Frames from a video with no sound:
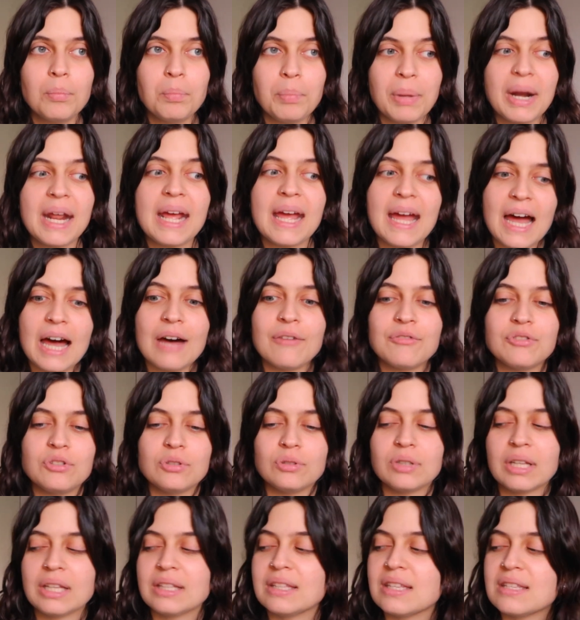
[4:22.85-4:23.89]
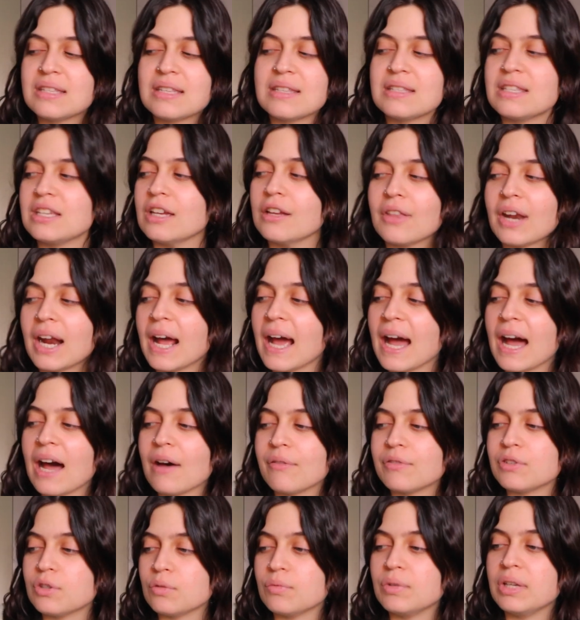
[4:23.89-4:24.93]
But I have to. Like, this is the year that I
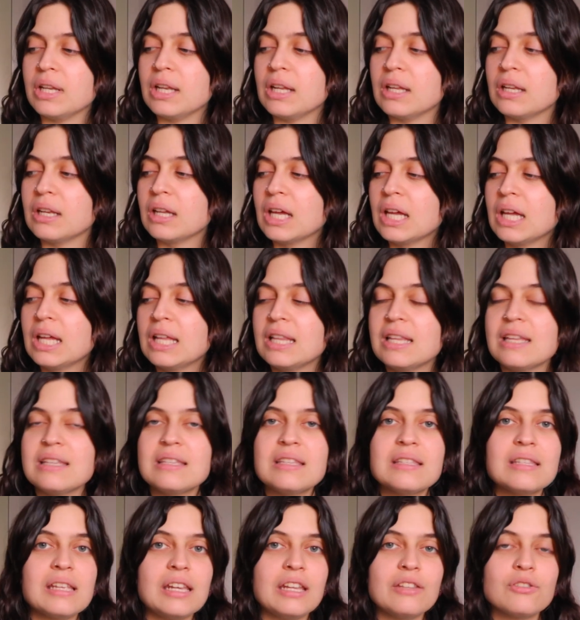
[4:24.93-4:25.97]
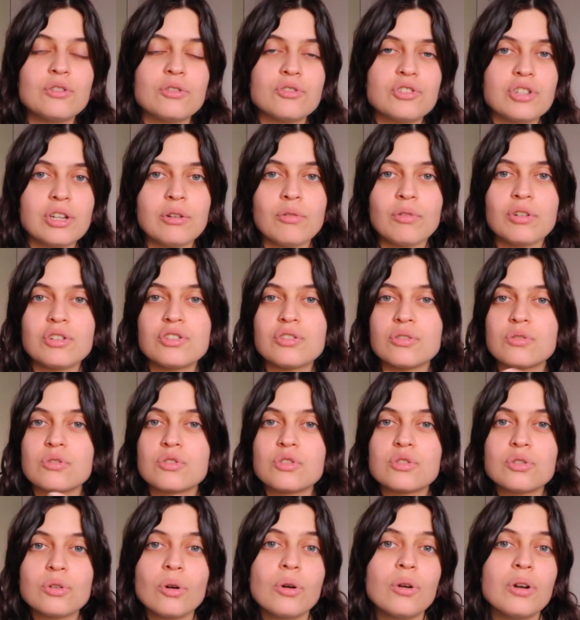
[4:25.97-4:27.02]
have to read it. This is an intergenerational
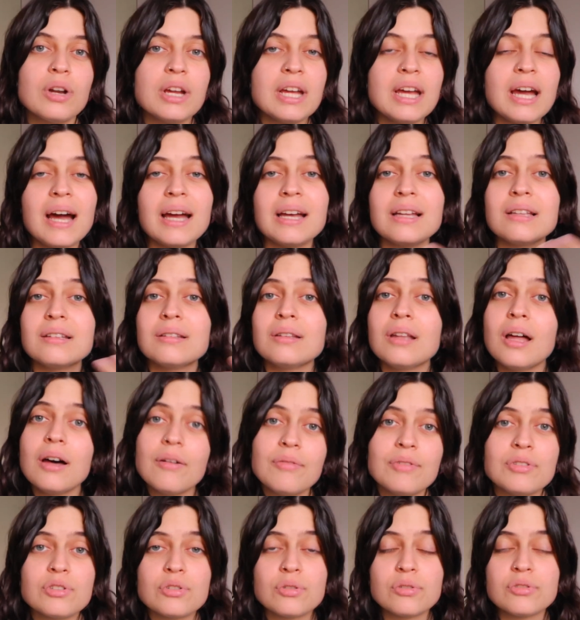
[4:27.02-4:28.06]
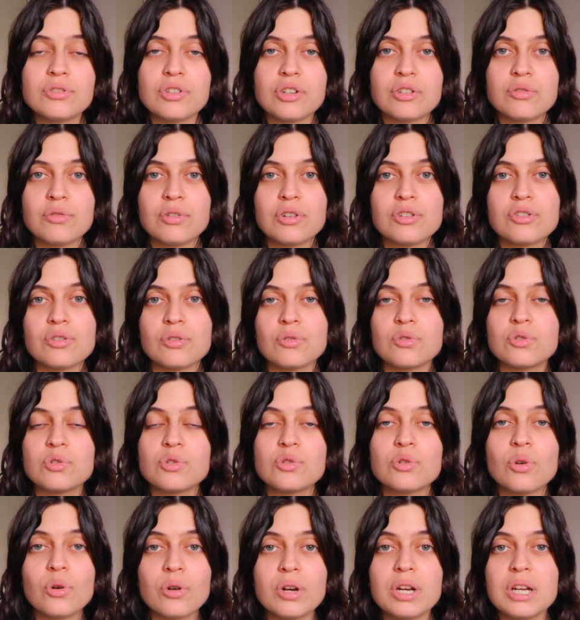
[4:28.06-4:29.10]
story. I love intergenerational
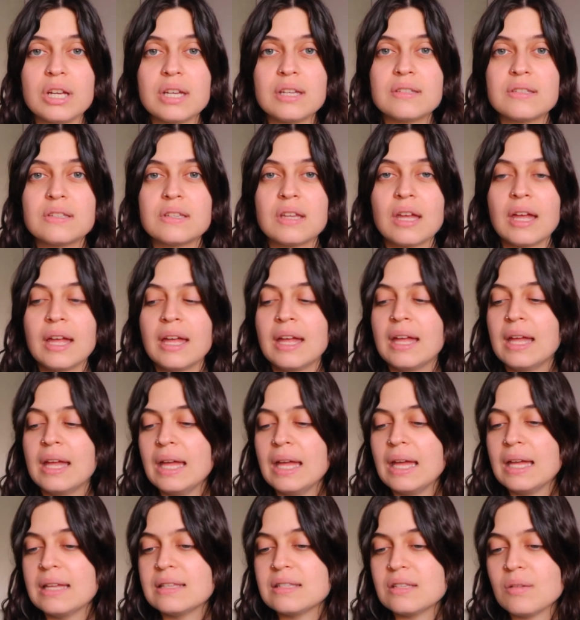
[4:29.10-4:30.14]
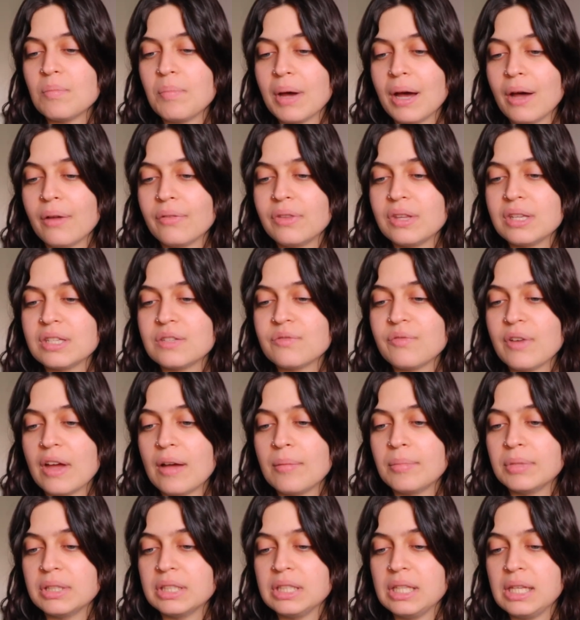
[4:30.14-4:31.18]
stories. It's about this
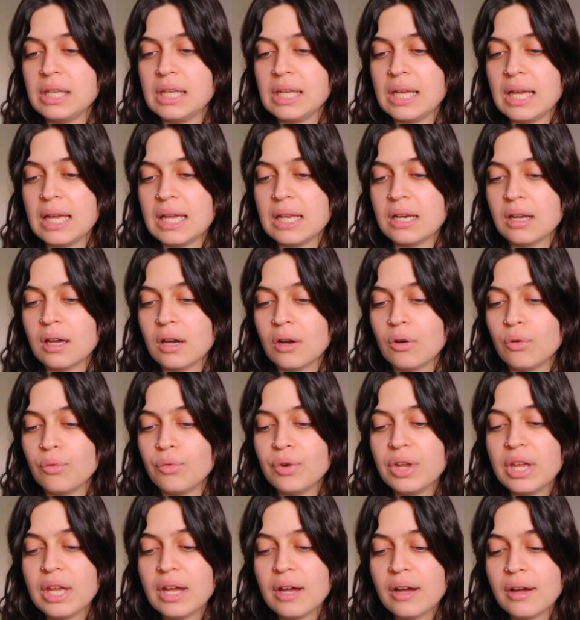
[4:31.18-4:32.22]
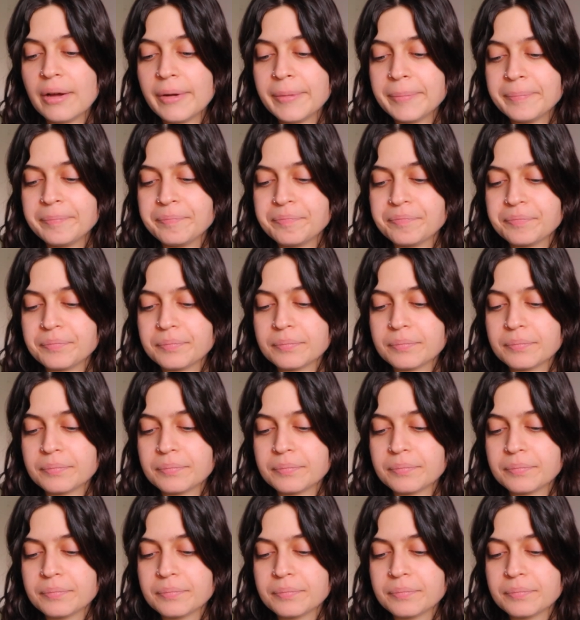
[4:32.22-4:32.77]
family in Korea.